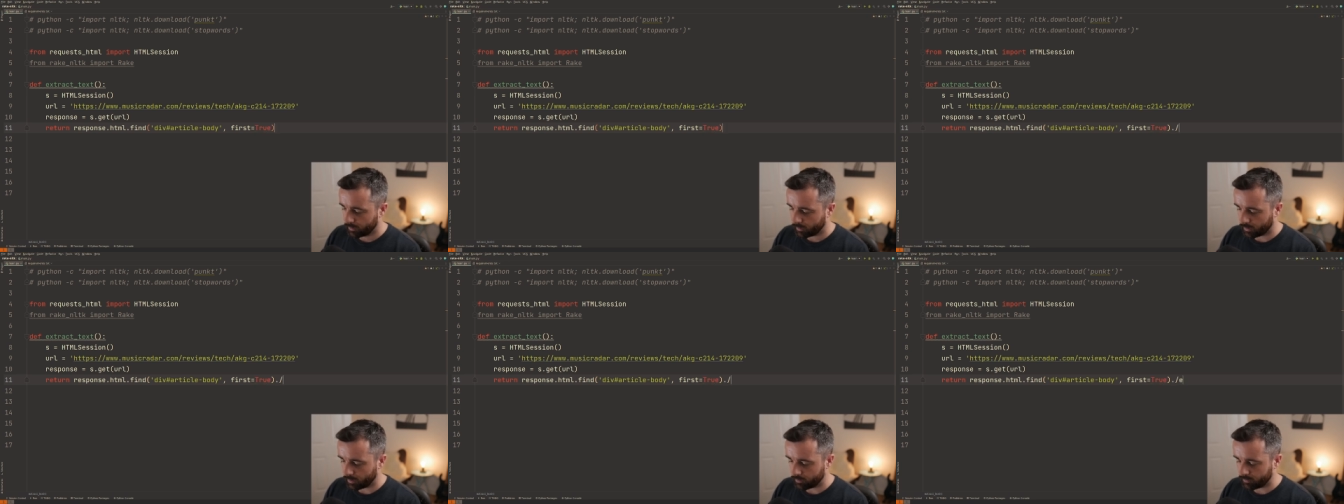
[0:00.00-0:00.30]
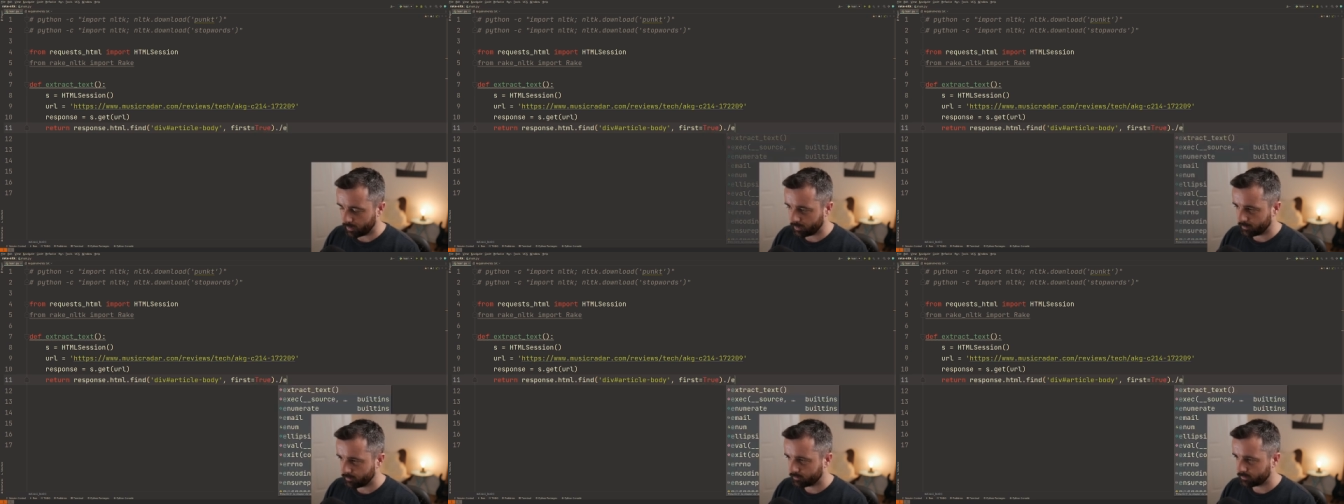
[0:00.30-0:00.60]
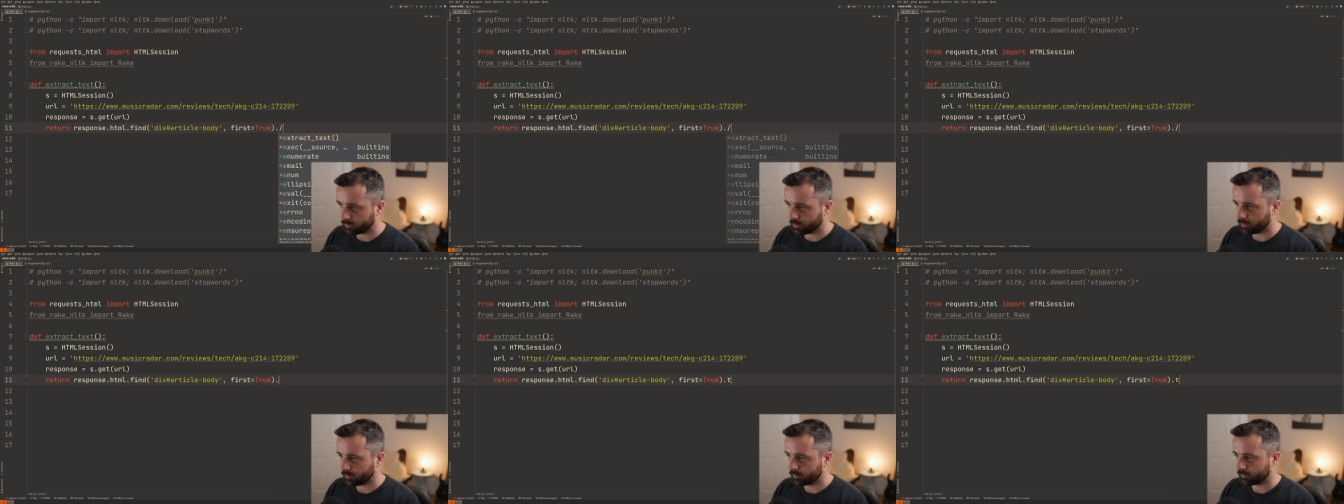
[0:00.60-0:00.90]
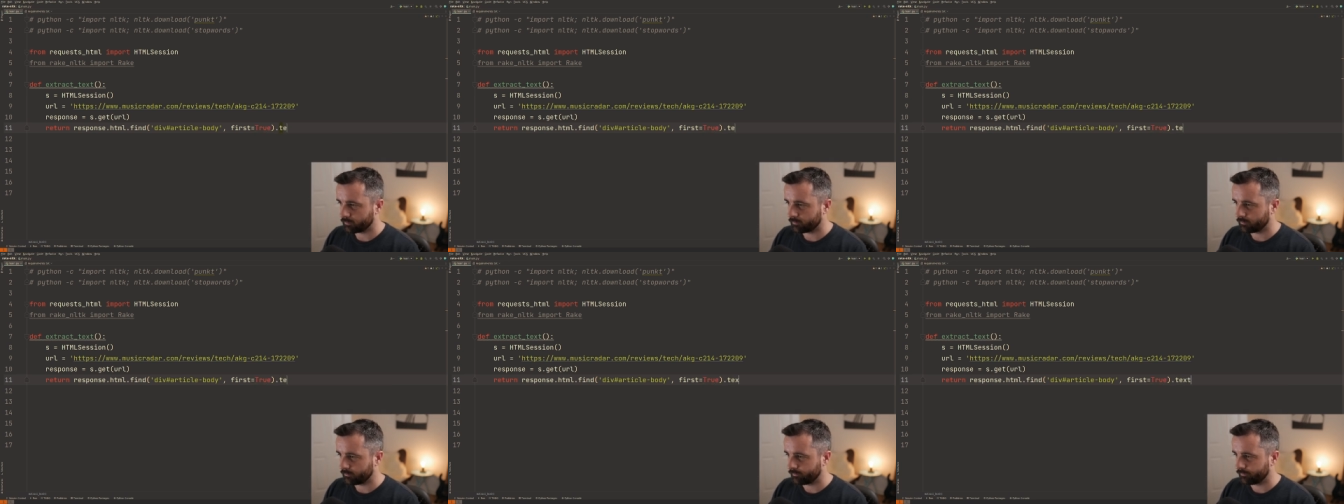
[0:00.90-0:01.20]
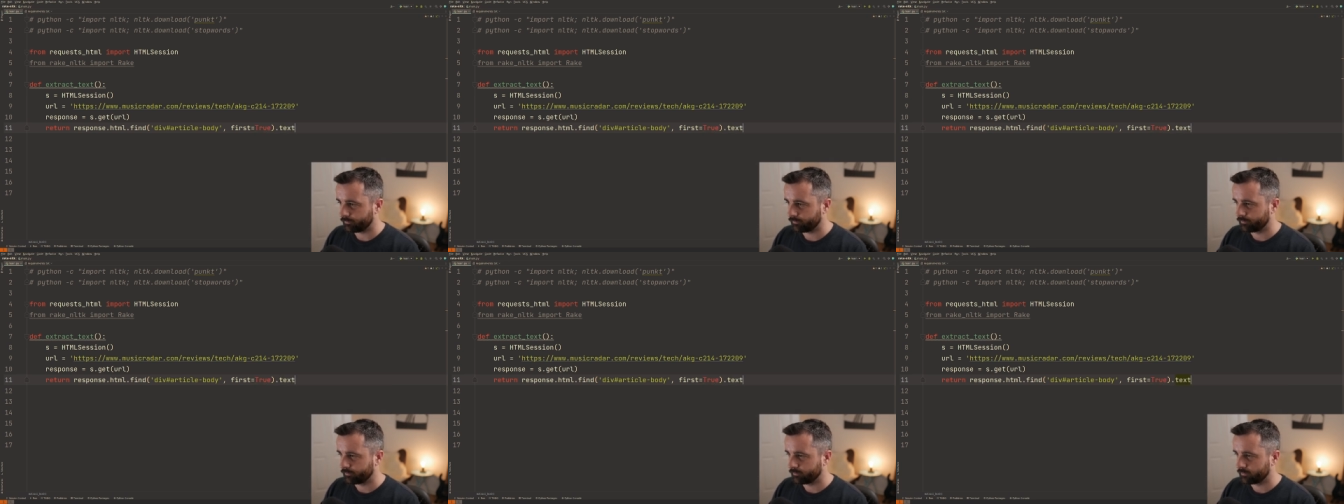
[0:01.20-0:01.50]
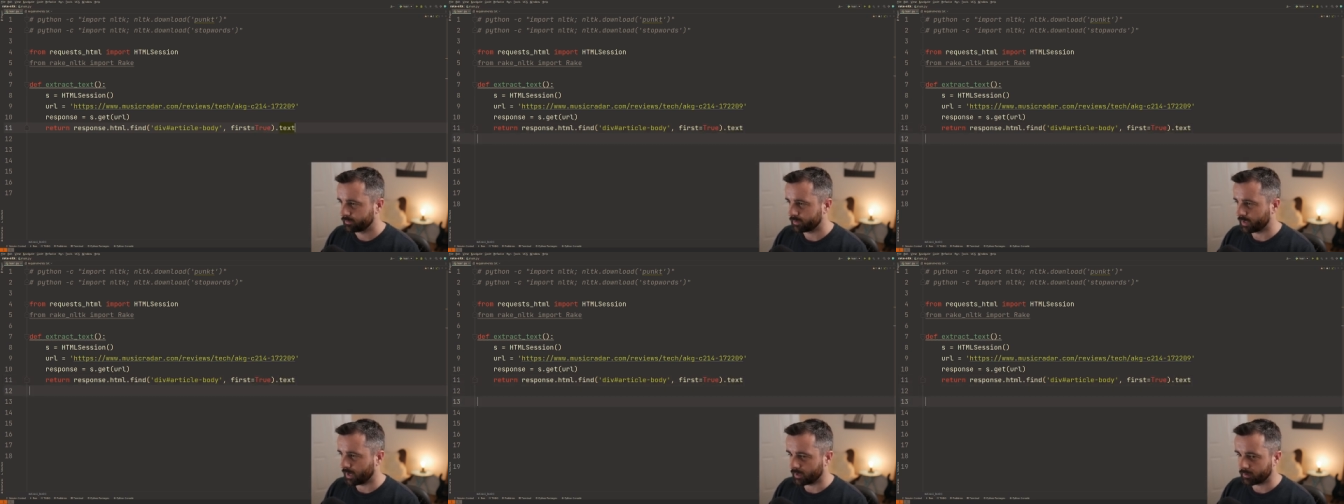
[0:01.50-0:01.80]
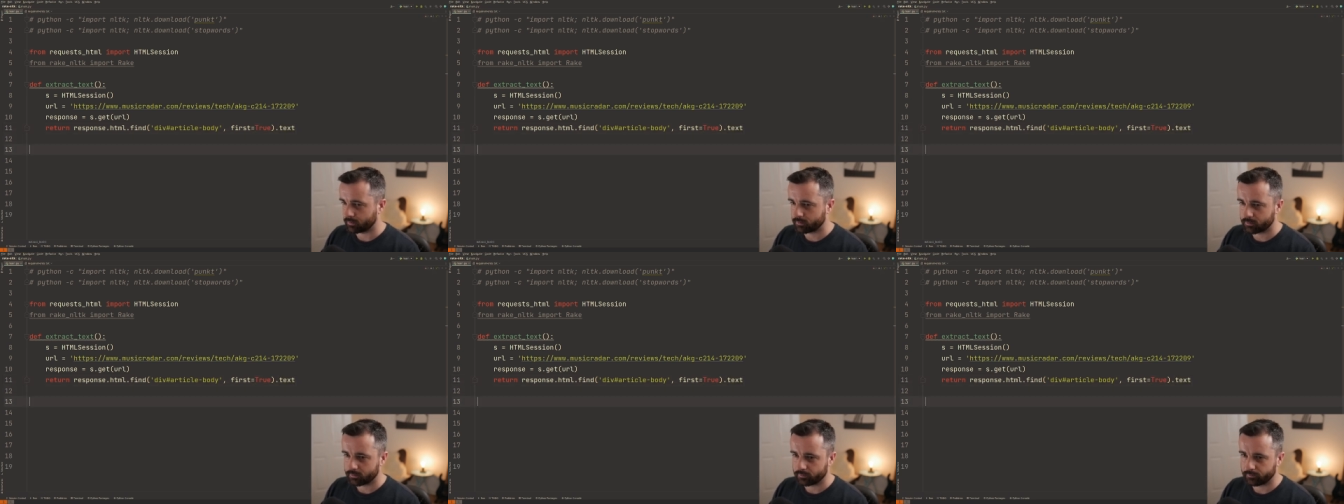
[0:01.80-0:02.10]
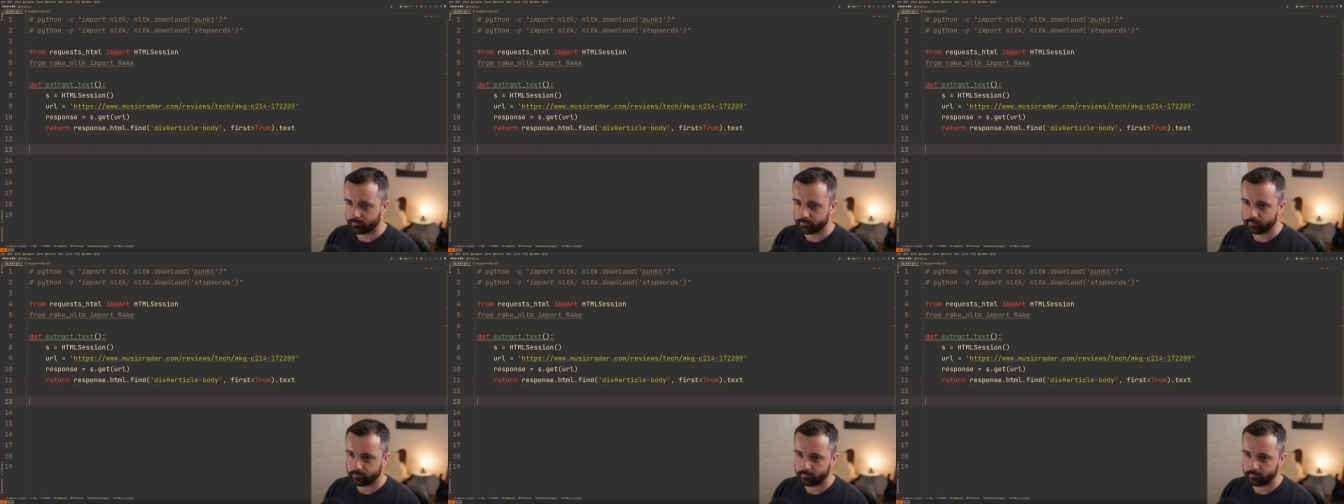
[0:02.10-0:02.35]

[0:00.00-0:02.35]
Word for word: and then dot text.